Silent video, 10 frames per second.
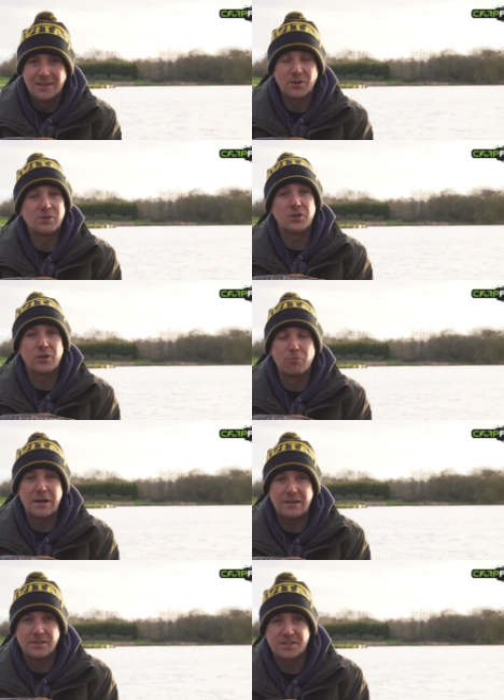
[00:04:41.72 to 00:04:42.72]
So I took the
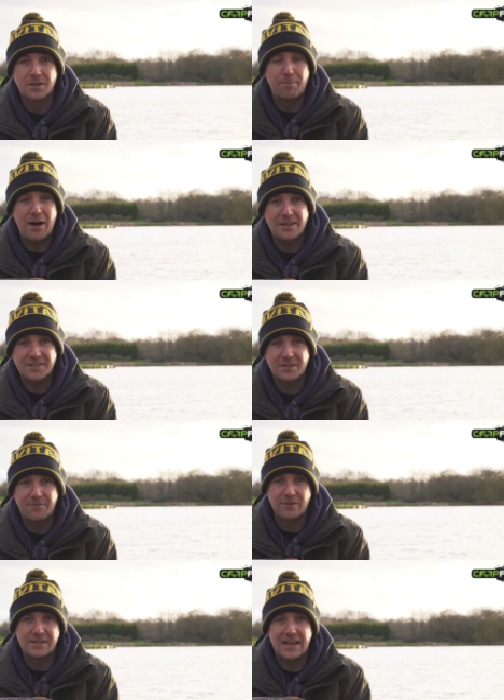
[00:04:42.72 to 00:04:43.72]
reels to
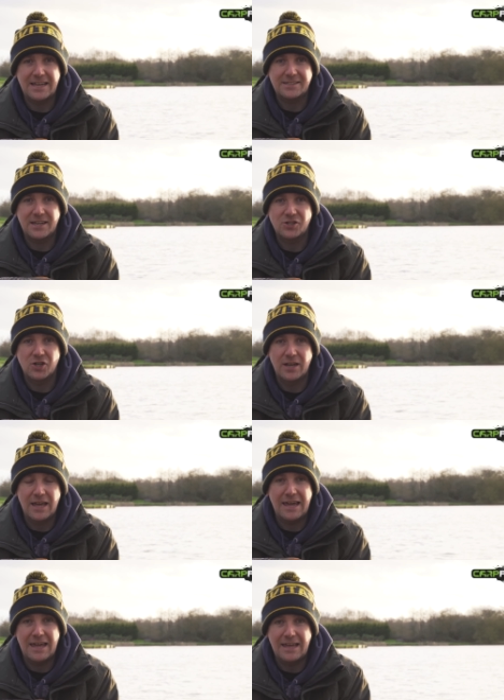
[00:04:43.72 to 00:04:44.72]
Barston for a day session
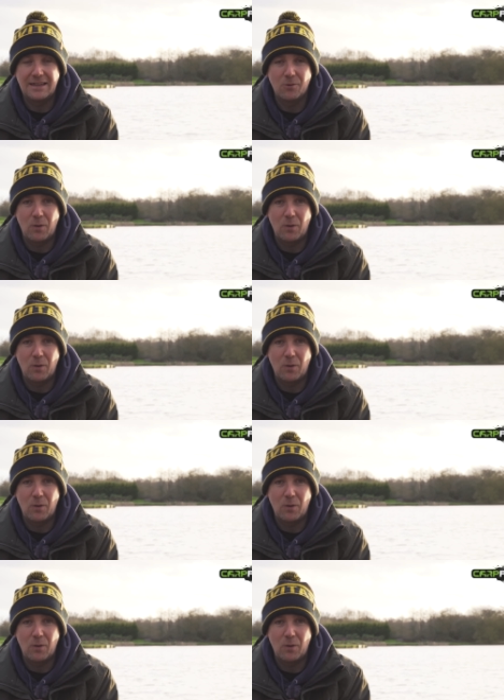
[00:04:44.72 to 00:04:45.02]
here in the